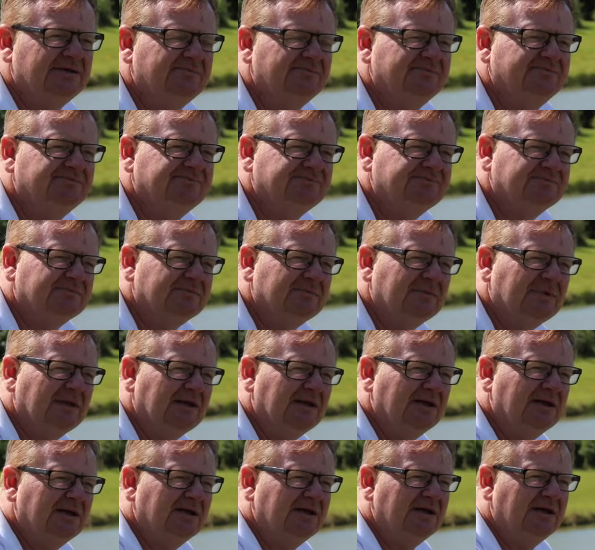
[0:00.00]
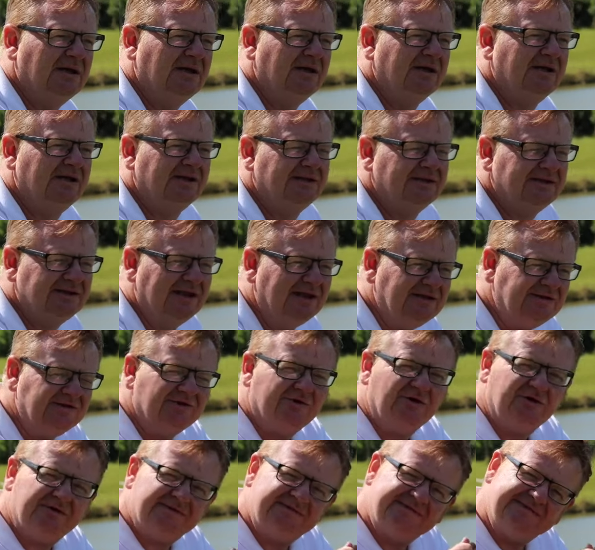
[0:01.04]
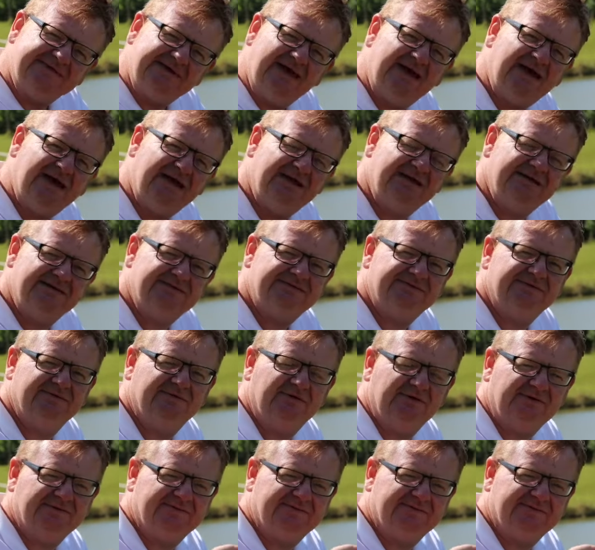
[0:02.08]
them, and then you've got to size